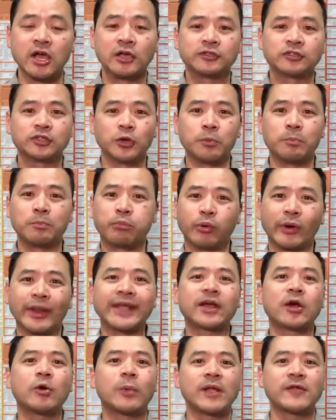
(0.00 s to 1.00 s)
So
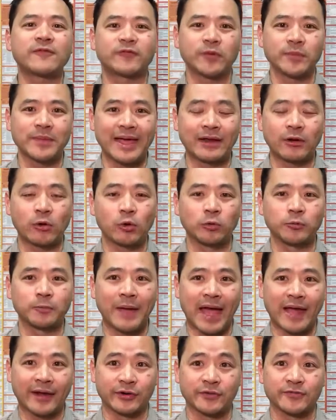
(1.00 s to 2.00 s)
break away from that old
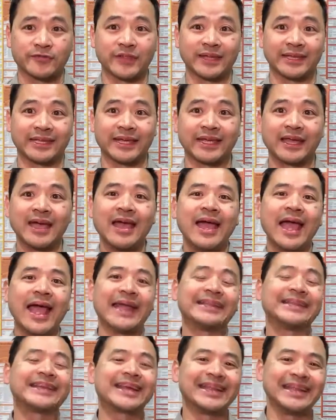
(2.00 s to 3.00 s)
pattern of thinking
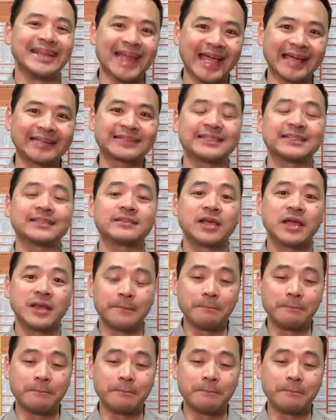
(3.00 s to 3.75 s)
and connect it